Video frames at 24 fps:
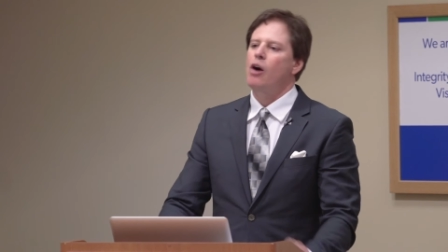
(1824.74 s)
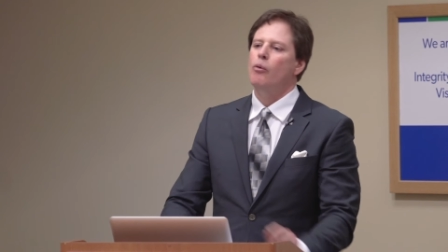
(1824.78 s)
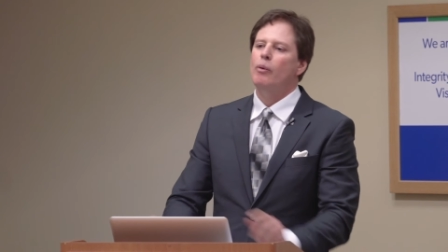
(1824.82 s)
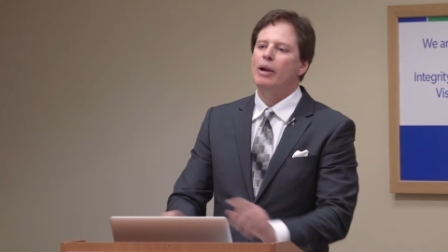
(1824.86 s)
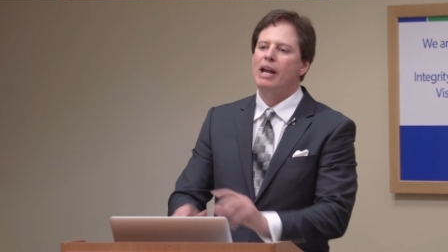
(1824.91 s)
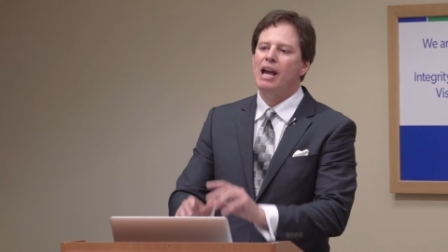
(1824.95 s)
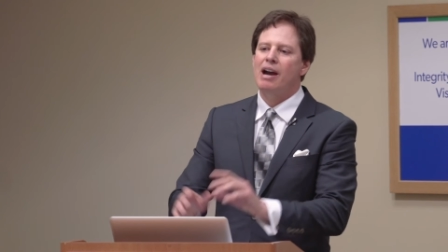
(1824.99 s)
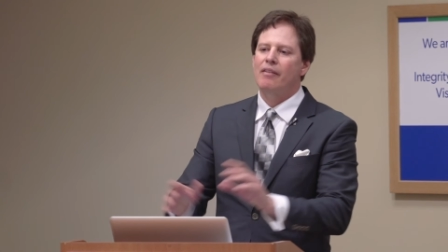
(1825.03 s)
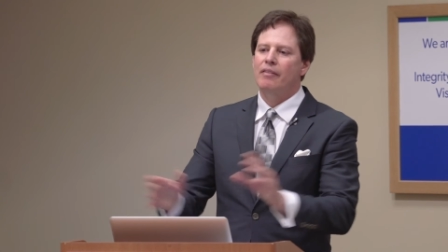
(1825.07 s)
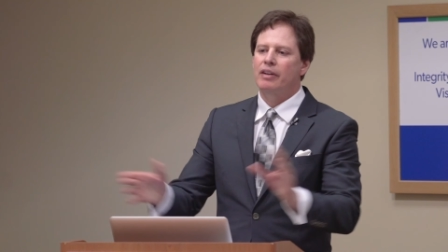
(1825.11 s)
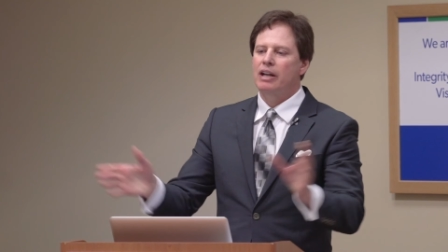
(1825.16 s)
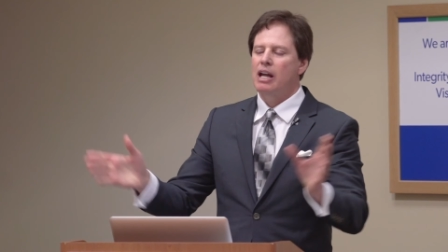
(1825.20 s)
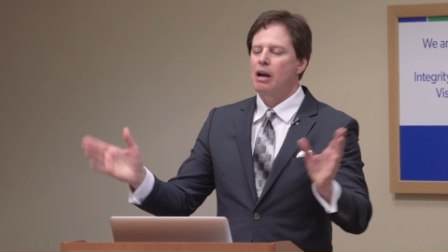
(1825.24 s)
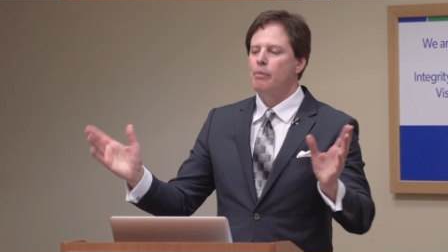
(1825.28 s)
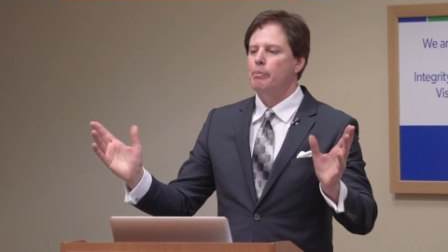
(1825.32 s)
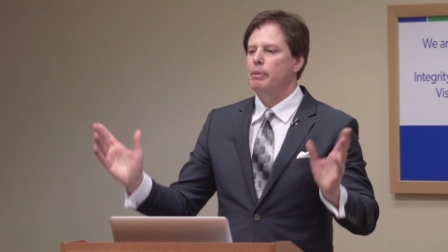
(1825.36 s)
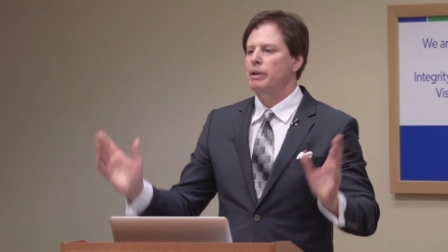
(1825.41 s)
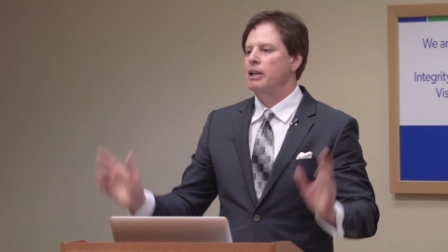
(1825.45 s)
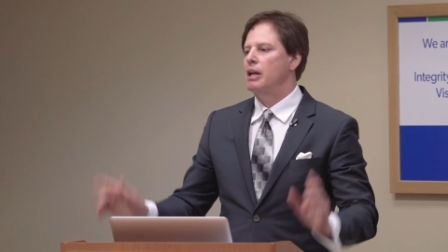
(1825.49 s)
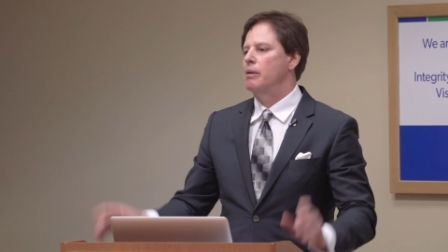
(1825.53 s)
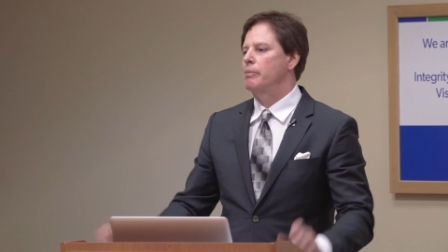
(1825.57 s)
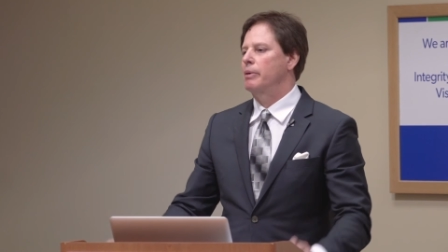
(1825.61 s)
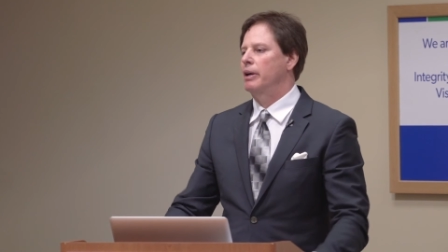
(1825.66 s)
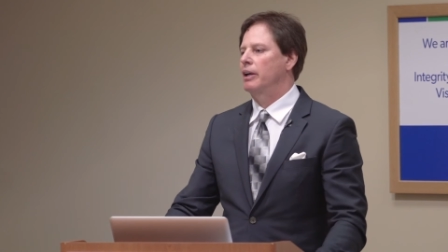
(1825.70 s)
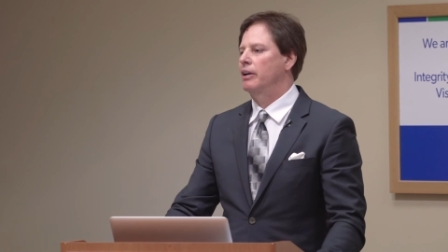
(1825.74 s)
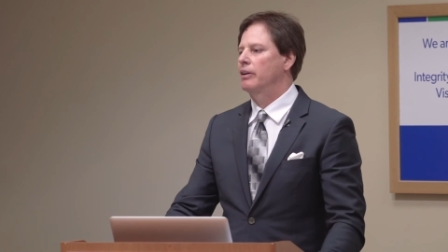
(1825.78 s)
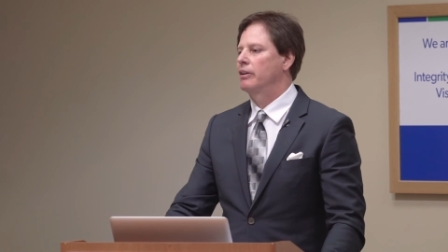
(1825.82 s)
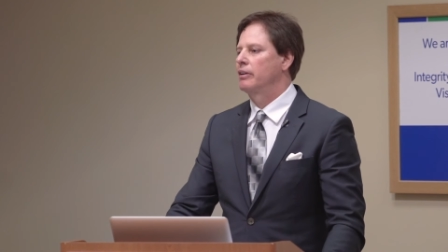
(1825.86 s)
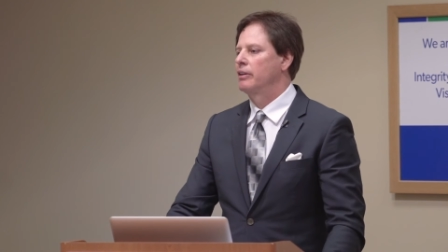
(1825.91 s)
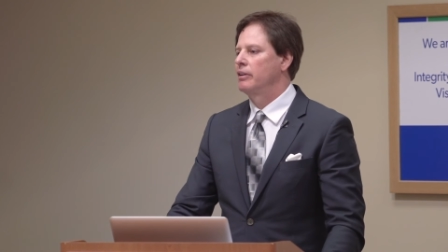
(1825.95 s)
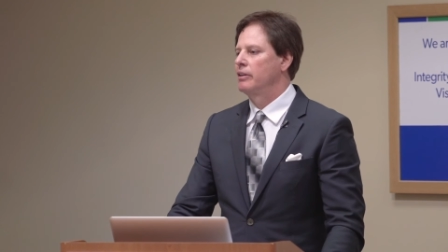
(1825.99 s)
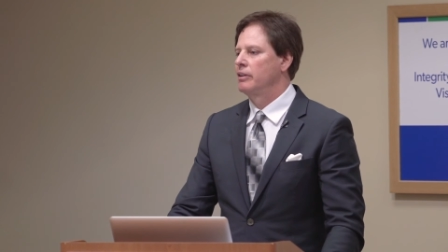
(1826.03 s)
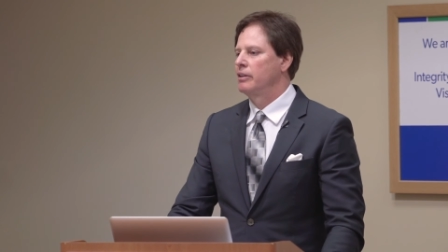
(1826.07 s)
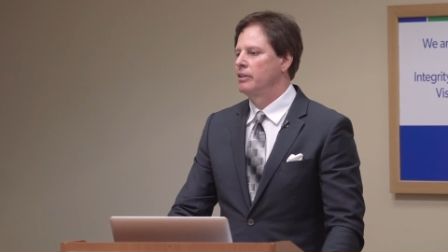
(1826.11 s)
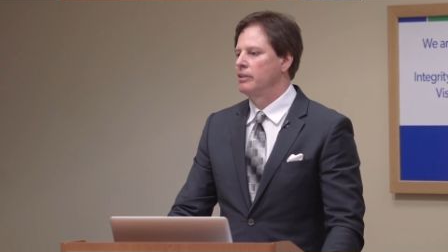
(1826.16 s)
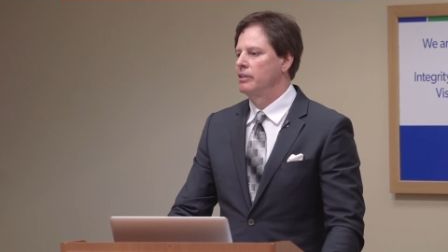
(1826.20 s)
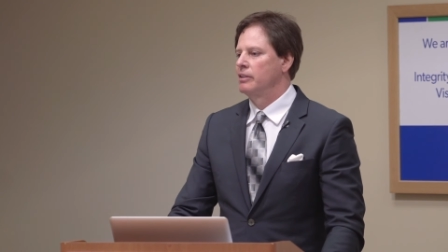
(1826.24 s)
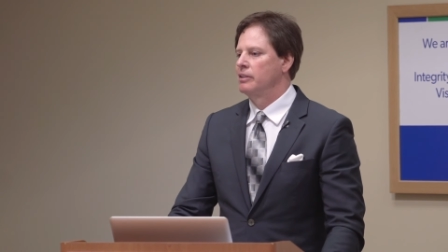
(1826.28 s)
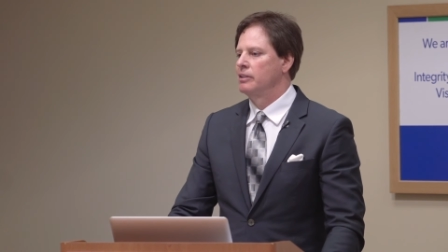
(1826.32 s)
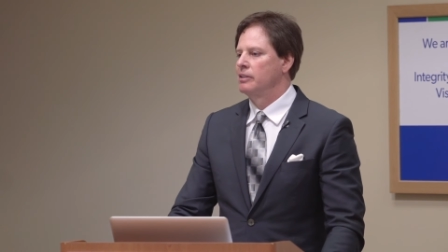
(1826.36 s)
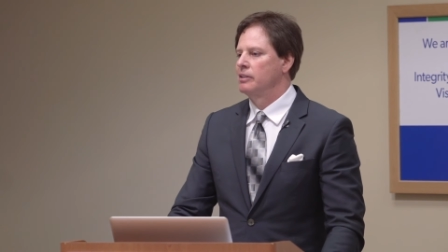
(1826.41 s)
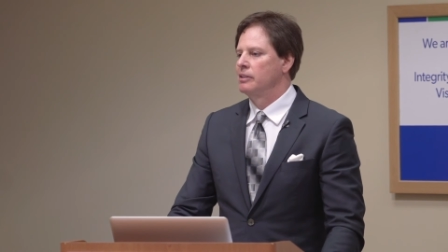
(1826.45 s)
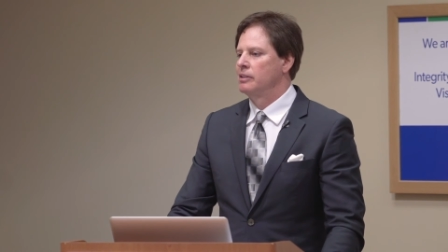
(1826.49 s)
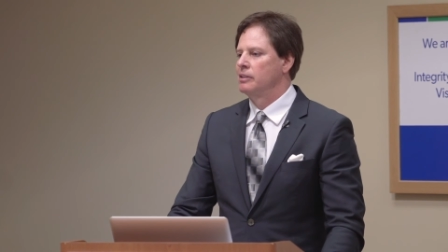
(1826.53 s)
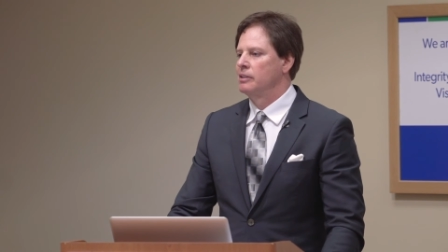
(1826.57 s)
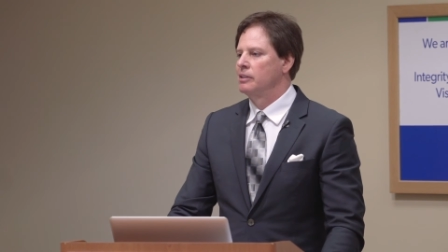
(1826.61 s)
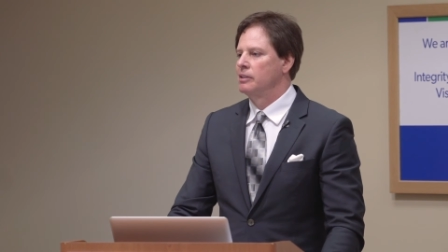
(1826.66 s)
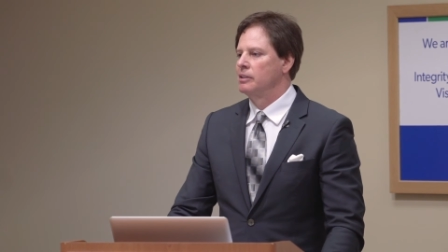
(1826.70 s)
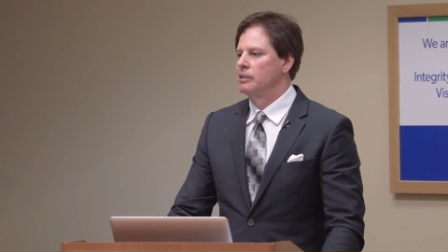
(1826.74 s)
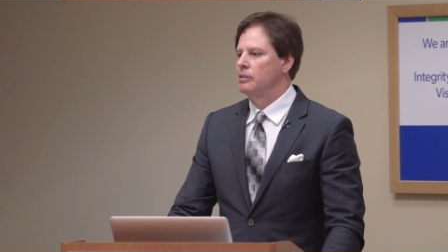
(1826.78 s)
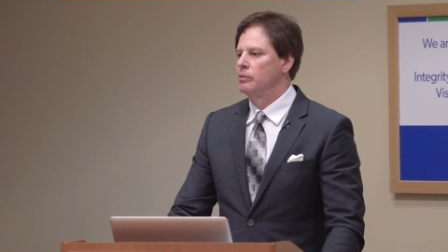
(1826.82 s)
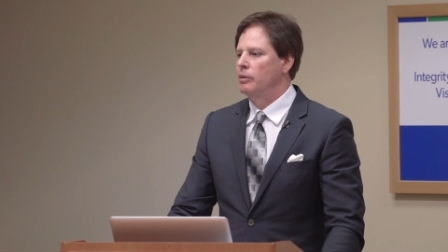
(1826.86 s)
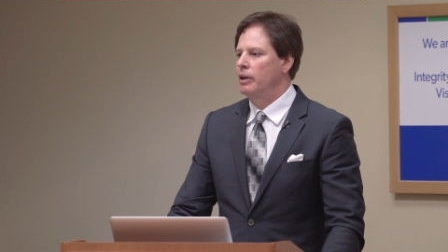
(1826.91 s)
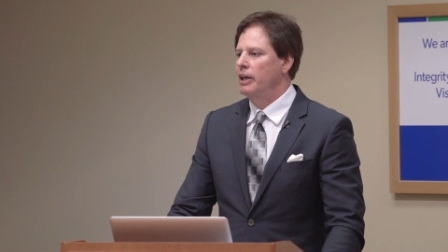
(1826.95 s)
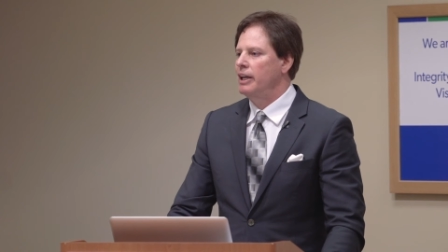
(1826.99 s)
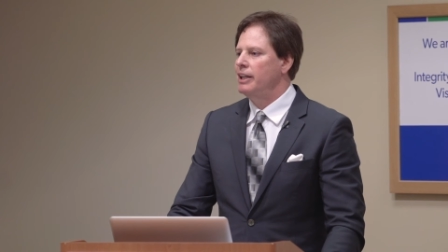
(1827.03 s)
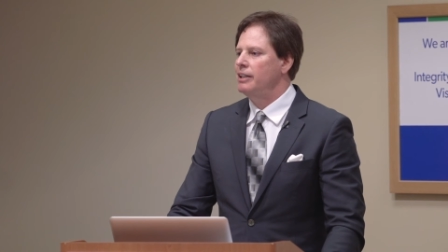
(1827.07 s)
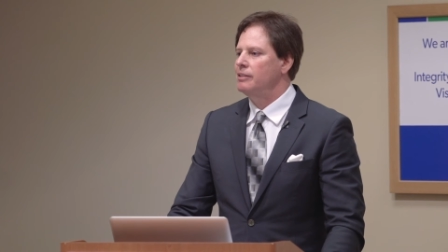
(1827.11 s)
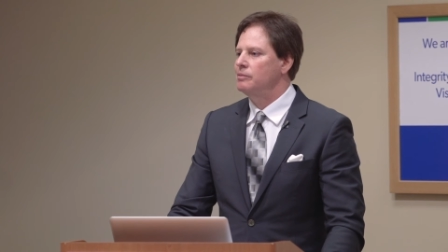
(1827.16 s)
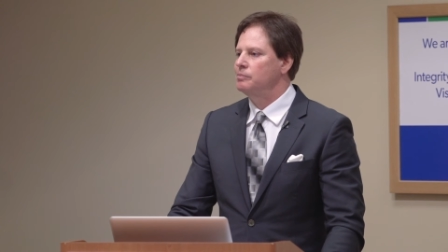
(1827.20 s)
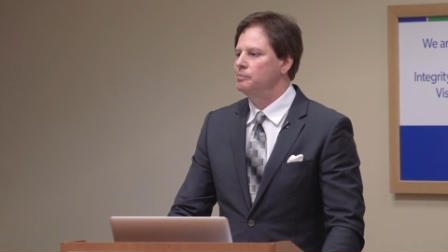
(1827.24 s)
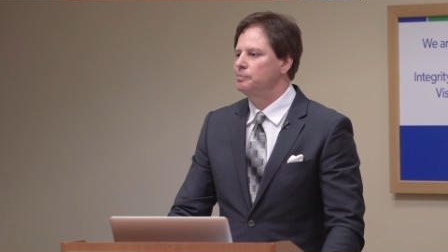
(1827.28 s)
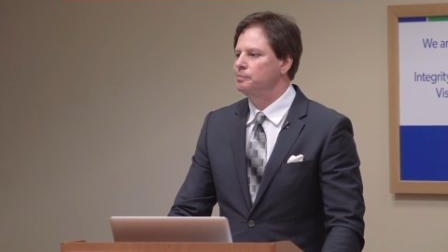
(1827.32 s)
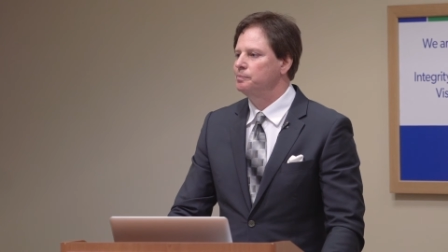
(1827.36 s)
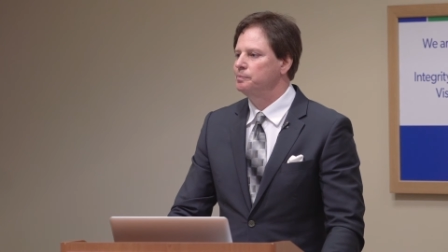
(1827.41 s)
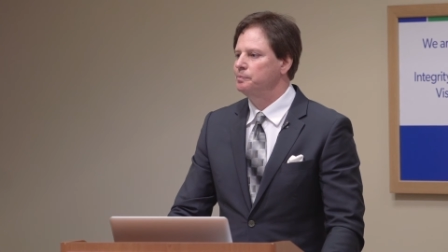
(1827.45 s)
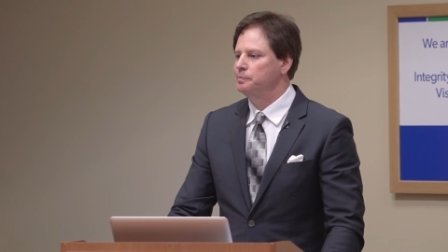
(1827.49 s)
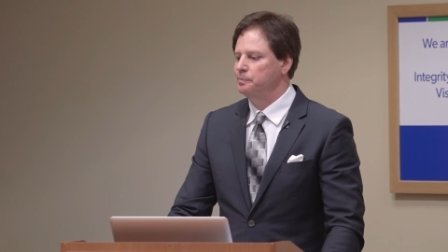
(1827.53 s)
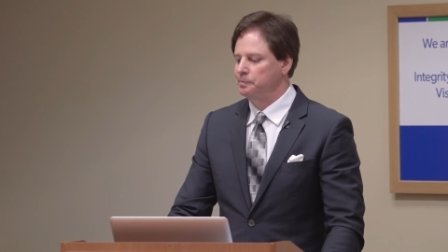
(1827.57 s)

Now we have an epidemic, right?